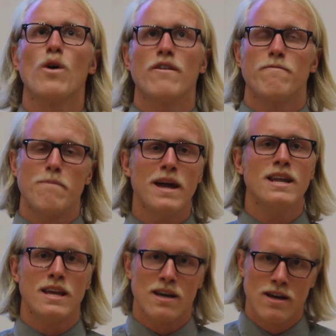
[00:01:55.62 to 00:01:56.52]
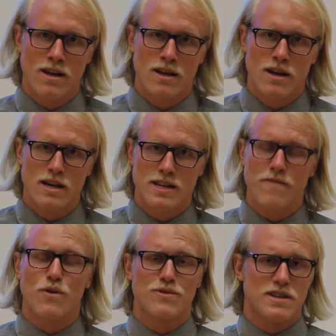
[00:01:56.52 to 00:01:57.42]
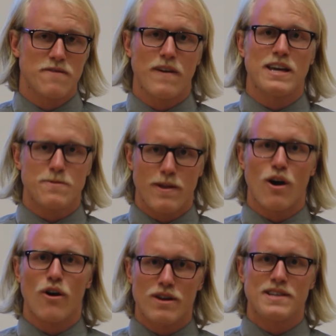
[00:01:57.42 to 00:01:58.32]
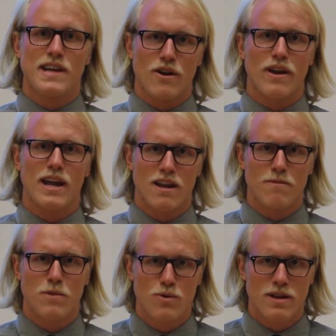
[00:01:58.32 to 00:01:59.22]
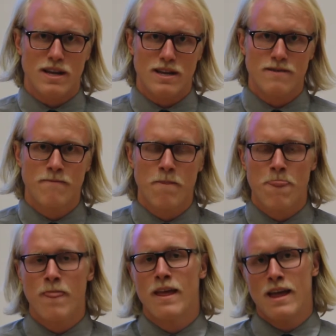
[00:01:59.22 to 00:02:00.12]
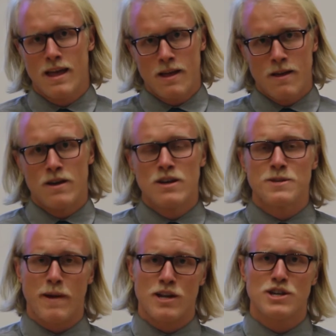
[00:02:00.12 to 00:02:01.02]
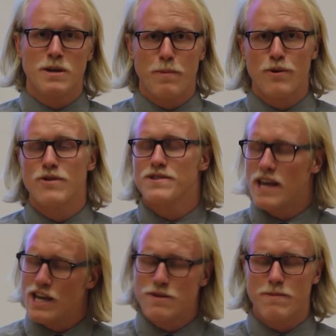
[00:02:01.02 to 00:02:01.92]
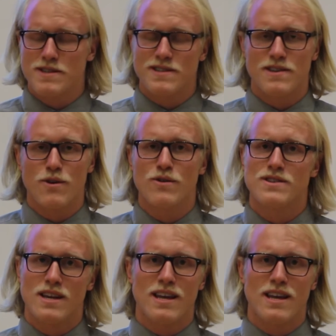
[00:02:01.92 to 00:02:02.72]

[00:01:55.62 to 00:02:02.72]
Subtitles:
one of many difficulties faced by the already segregated community. Spanish sheep herders, Asian business owners,